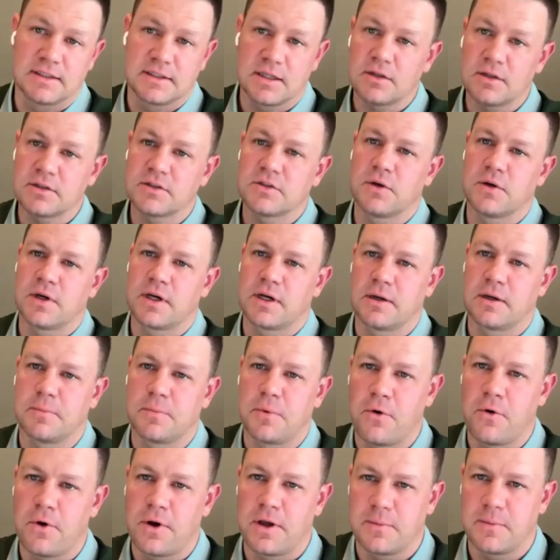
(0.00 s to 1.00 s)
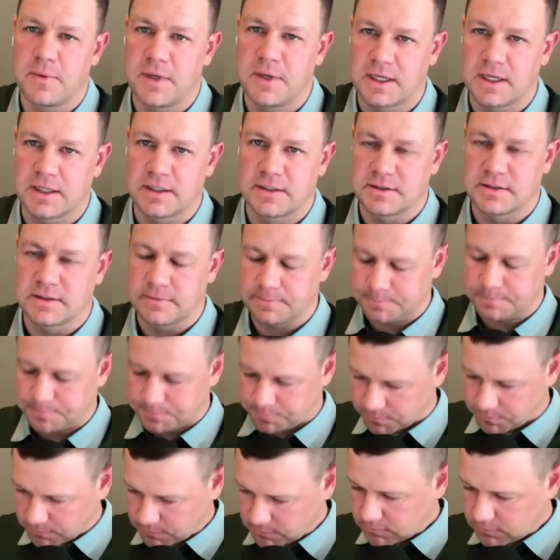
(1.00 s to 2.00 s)
also a good point because
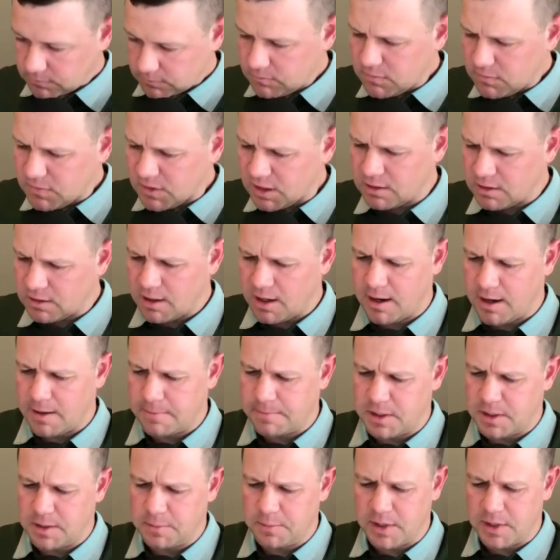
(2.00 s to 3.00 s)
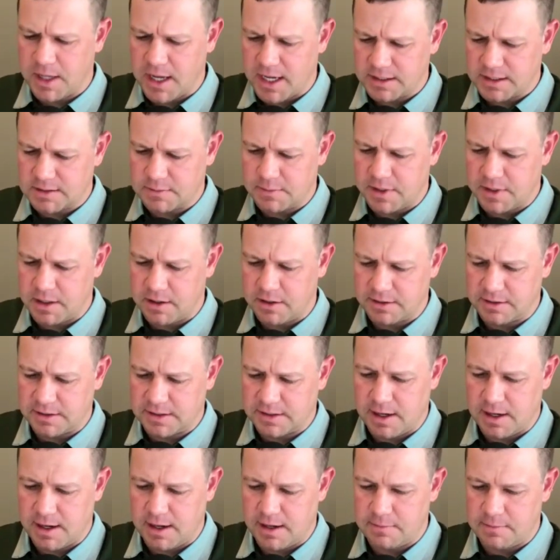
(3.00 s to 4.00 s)
people ask me all the
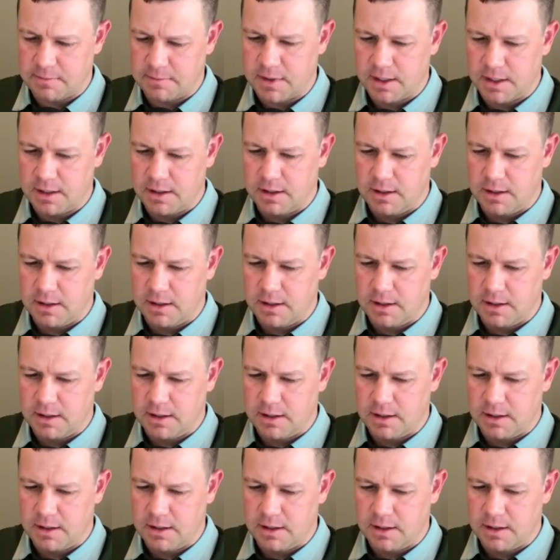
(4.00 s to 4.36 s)
time,